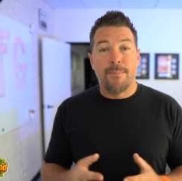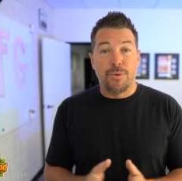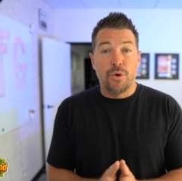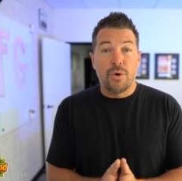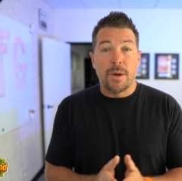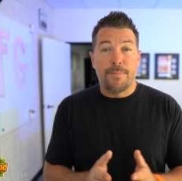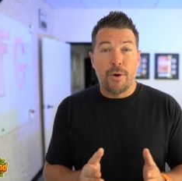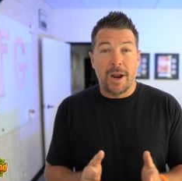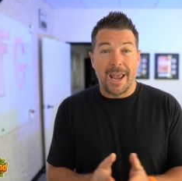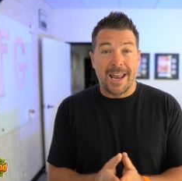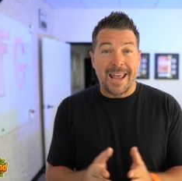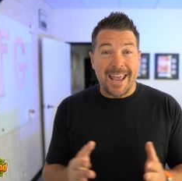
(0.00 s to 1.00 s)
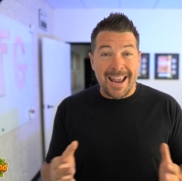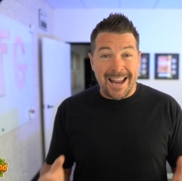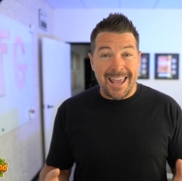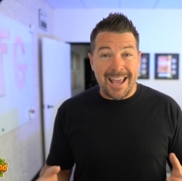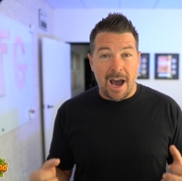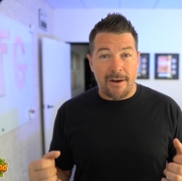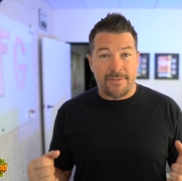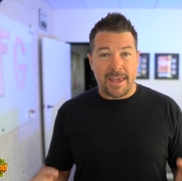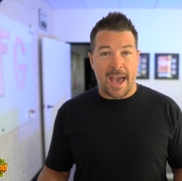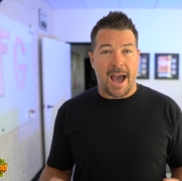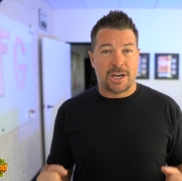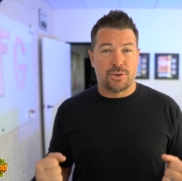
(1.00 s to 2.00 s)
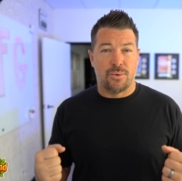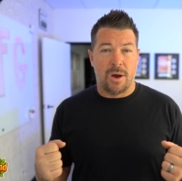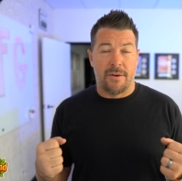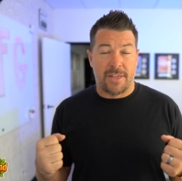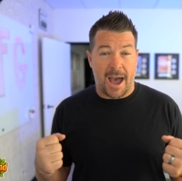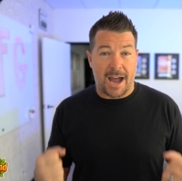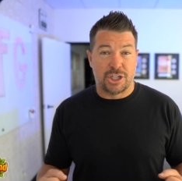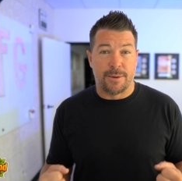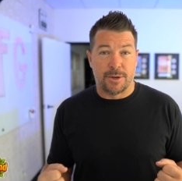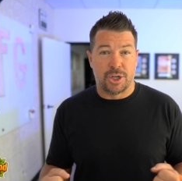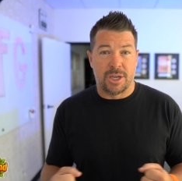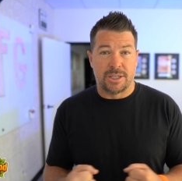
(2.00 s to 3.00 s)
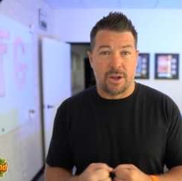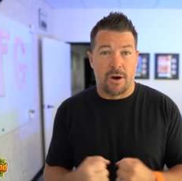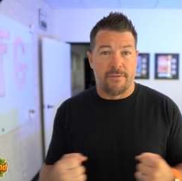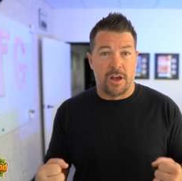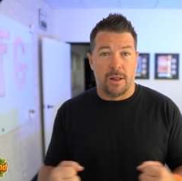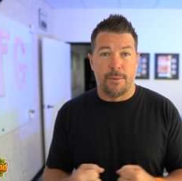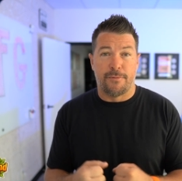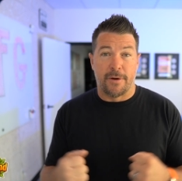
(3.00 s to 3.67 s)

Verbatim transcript: you can put it in any of the hatching machines that are available